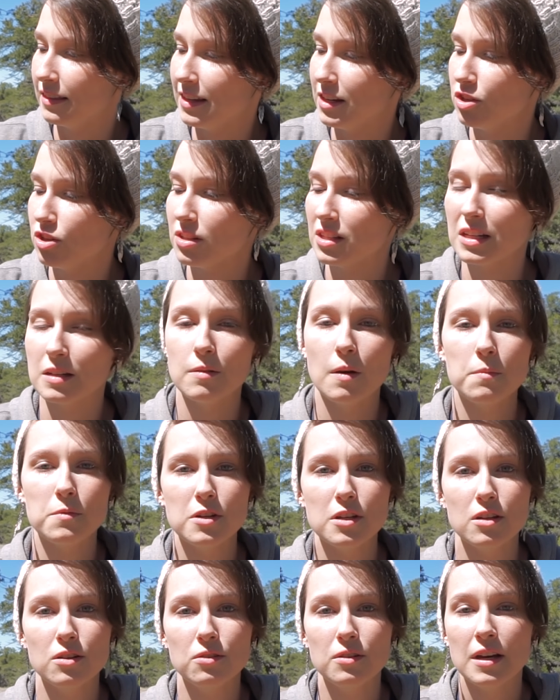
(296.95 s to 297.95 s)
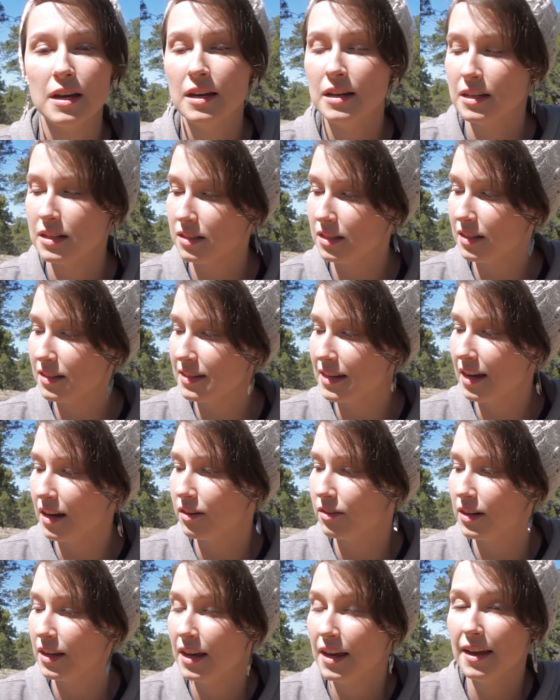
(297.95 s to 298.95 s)
They just come up to you, sit
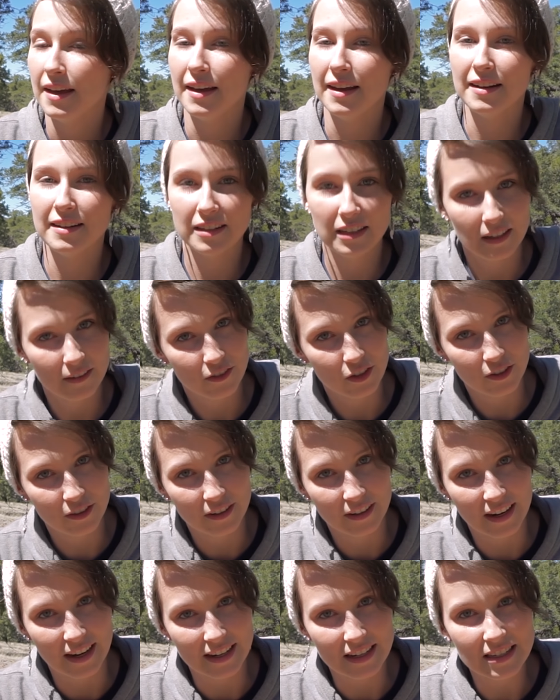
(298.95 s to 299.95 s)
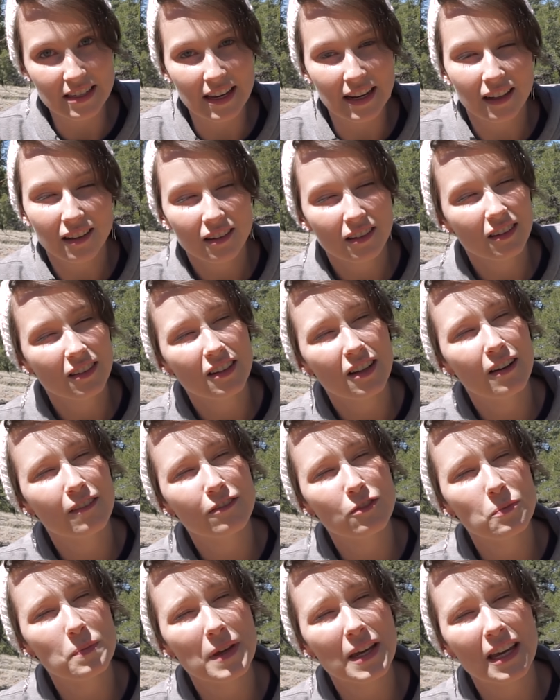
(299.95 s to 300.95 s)
down, and give you their heads like,
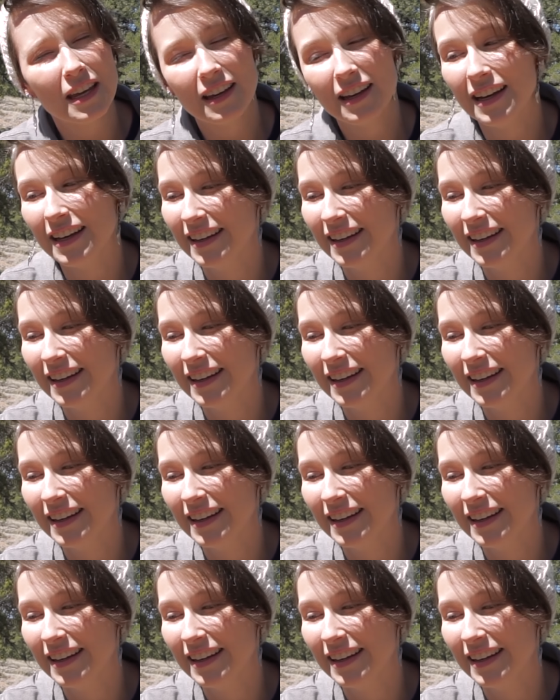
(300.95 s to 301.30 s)
love me.